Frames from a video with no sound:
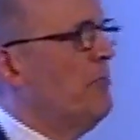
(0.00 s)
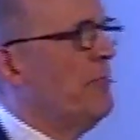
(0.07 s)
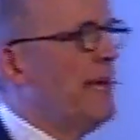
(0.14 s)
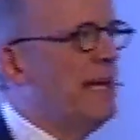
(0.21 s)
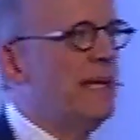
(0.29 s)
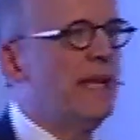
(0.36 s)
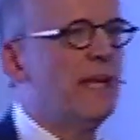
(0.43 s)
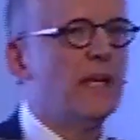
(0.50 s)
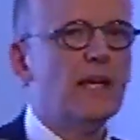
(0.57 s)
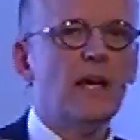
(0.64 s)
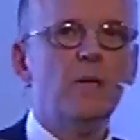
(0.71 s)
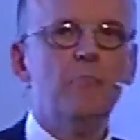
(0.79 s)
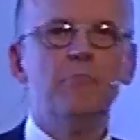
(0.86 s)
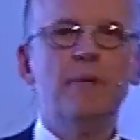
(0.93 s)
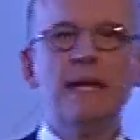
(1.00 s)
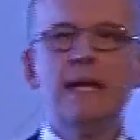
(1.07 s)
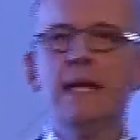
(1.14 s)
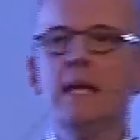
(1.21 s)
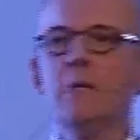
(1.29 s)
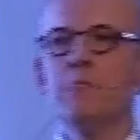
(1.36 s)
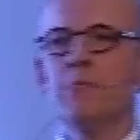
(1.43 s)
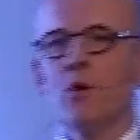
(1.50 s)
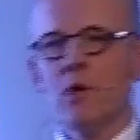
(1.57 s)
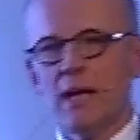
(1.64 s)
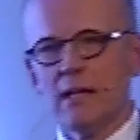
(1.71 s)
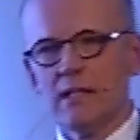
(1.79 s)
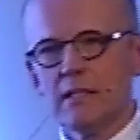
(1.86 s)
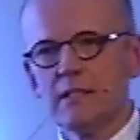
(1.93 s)
building
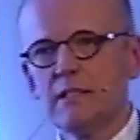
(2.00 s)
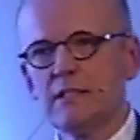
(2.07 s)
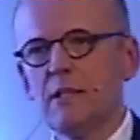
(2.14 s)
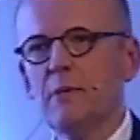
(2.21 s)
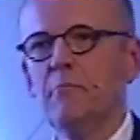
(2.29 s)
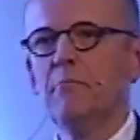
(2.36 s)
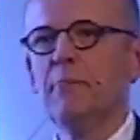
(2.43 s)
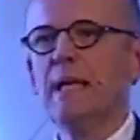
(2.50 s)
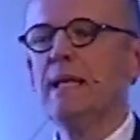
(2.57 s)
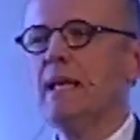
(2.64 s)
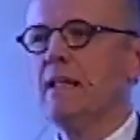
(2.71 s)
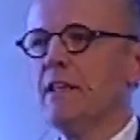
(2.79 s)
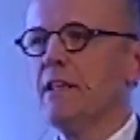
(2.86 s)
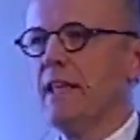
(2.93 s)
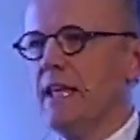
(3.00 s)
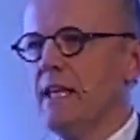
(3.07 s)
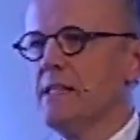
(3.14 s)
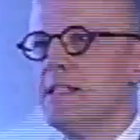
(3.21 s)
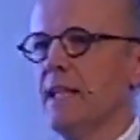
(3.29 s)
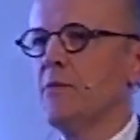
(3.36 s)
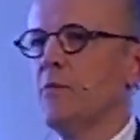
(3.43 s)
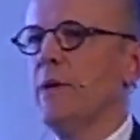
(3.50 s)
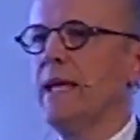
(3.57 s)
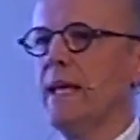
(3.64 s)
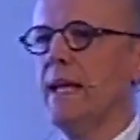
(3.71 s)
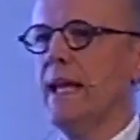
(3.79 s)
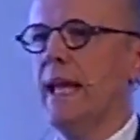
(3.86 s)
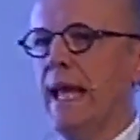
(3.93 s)
products, building things that we
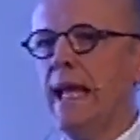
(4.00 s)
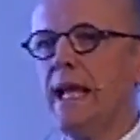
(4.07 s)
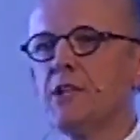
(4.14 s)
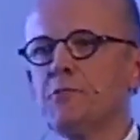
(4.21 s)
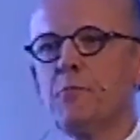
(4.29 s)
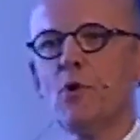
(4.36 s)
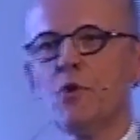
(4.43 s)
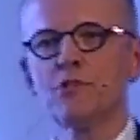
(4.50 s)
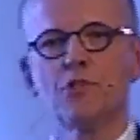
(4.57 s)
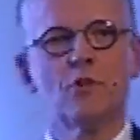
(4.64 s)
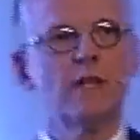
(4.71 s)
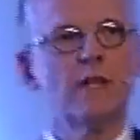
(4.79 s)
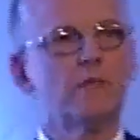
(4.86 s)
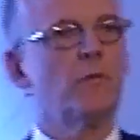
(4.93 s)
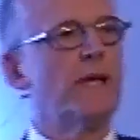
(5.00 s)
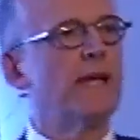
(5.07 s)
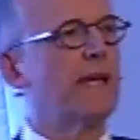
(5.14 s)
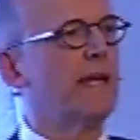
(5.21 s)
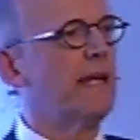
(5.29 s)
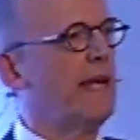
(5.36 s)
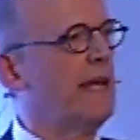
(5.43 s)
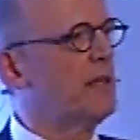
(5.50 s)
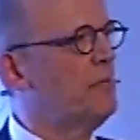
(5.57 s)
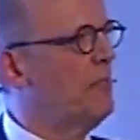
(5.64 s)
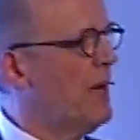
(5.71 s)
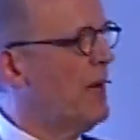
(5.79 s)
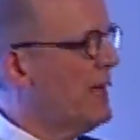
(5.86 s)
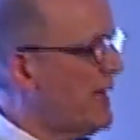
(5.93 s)
can export so that we can get
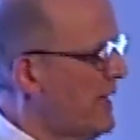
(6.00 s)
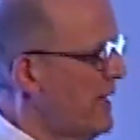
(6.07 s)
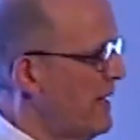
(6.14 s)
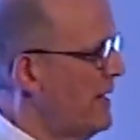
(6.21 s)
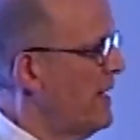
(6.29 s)
money,